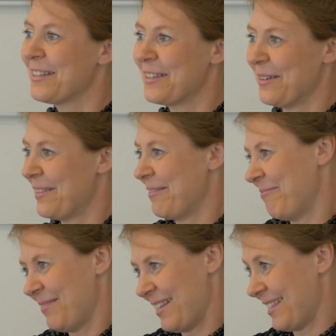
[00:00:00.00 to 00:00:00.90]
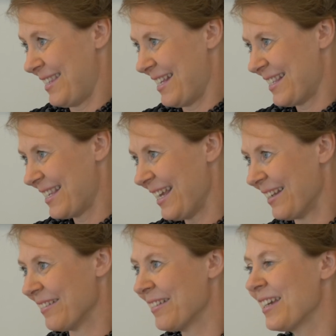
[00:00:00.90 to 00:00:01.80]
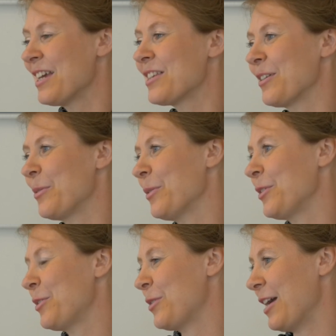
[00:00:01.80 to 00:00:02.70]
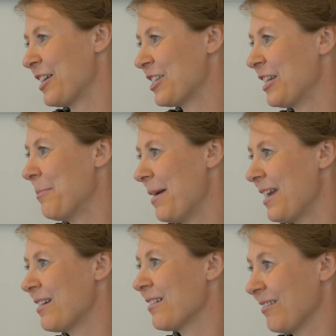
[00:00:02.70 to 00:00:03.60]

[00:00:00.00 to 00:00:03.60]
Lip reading: So does their skin. So in order to actually make